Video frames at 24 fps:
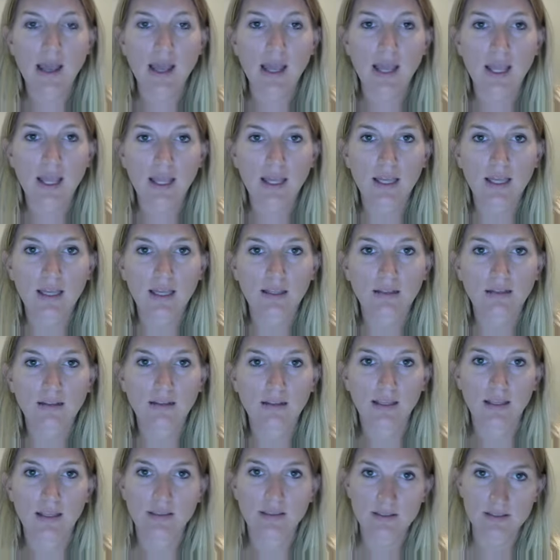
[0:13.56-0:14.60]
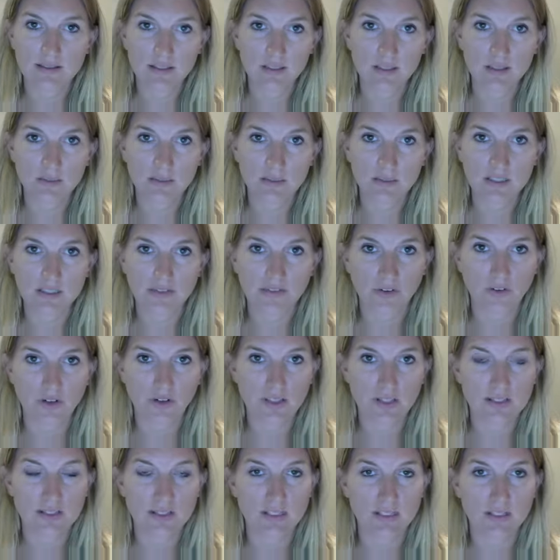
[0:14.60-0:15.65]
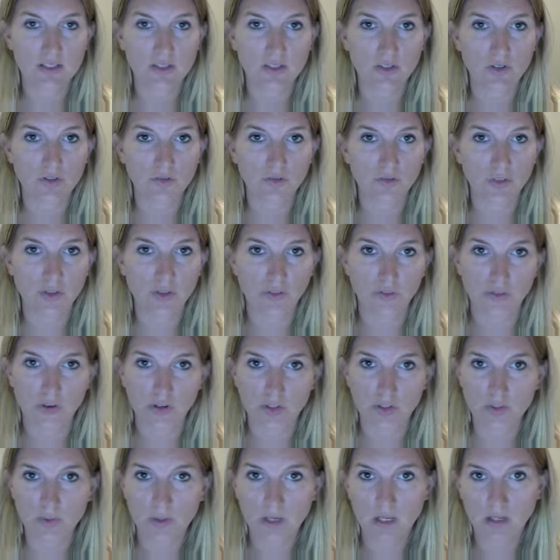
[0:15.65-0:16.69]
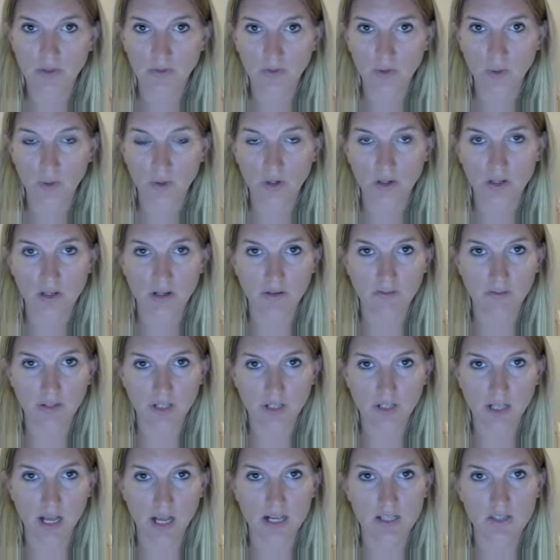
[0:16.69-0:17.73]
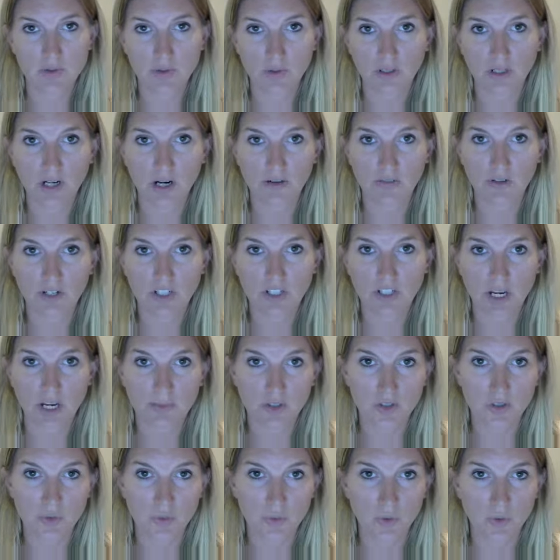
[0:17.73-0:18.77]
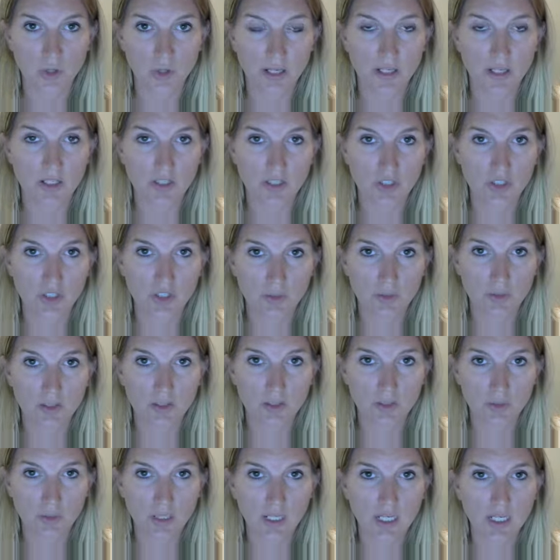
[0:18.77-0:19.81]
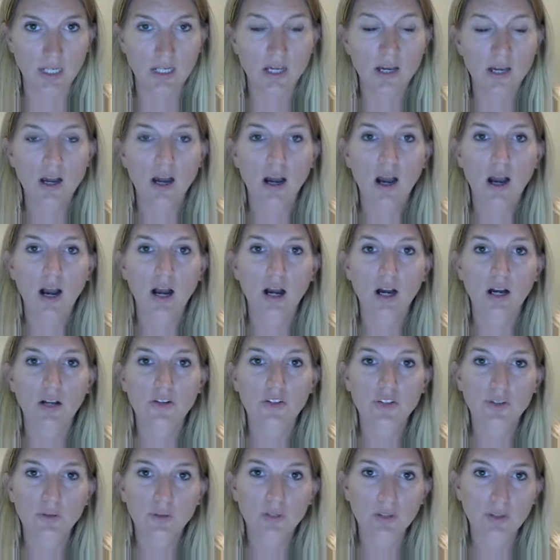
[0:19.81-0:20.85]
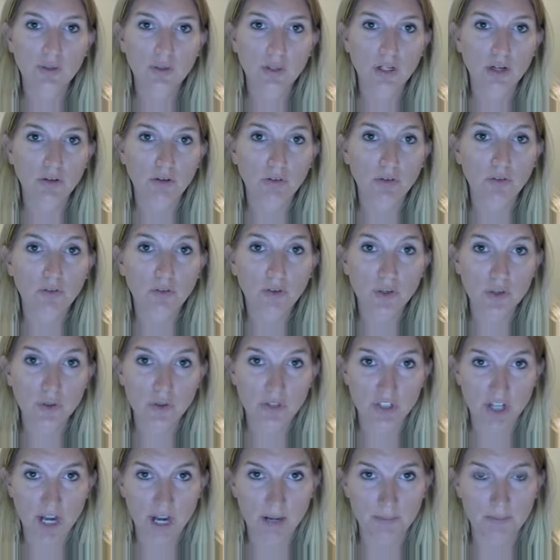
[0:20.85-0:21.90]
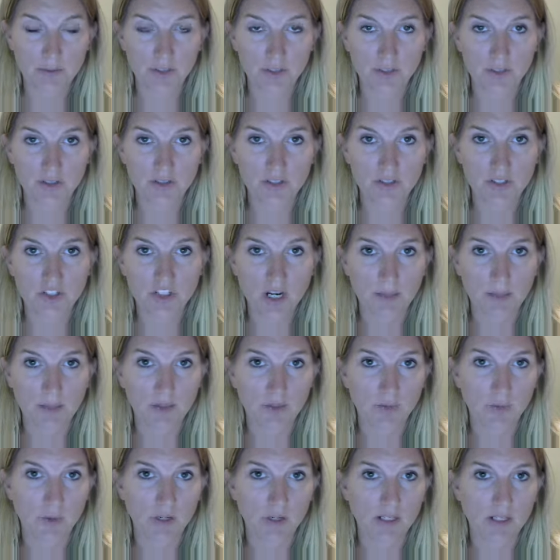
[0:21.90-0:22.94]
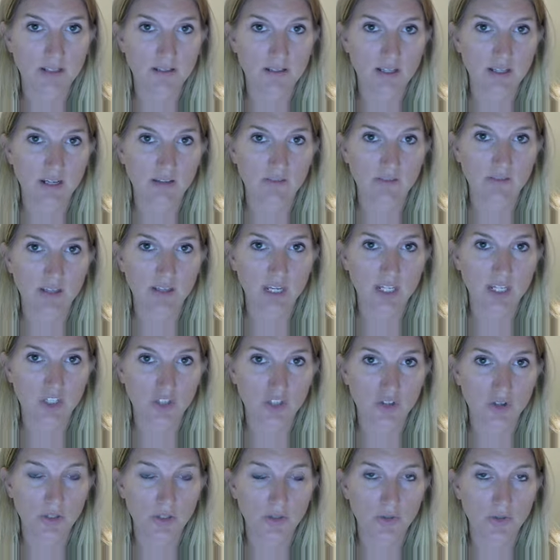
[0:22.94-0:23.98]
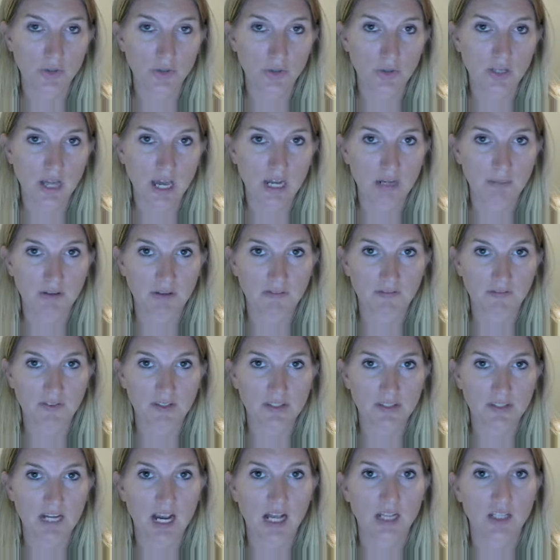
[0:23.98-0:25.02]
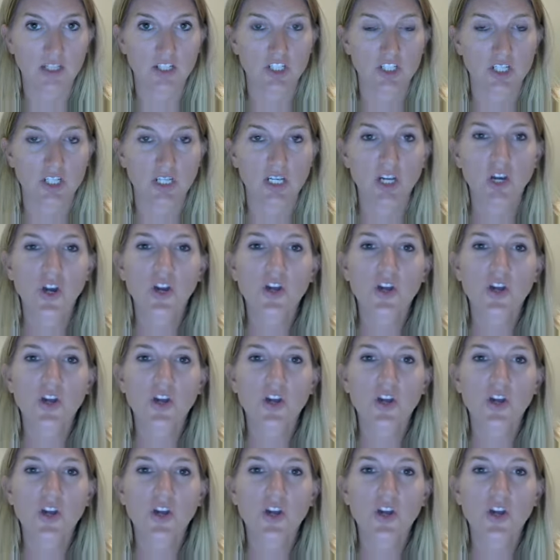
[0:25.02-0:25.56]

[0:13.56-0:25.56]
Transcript: And in the syllabus, for instance, the first week of the class we're covering chapters 1, 2, and 3. 2 and 3 are review chapters, and chapter 1 is kind of the intro to anatomy and physiology.